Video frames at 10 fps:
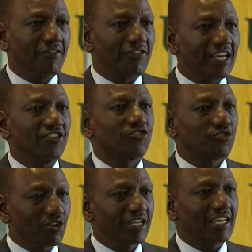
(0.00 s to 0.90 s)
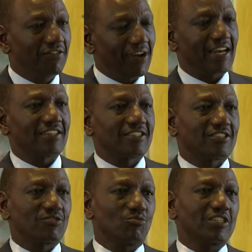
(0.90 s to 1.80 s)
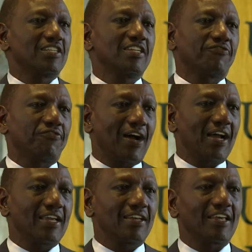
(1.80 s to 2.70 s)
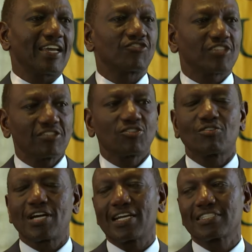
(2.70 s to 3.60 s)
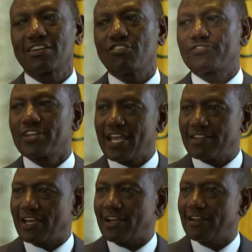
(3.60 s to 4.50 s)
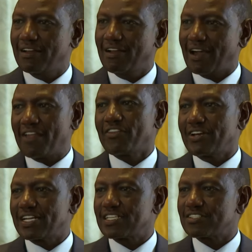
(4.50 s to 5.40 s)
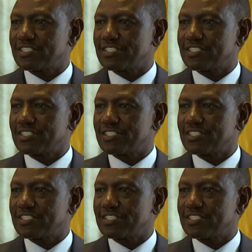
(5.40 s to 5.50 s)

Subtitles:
The historic events which define the essential character of Kenya and the United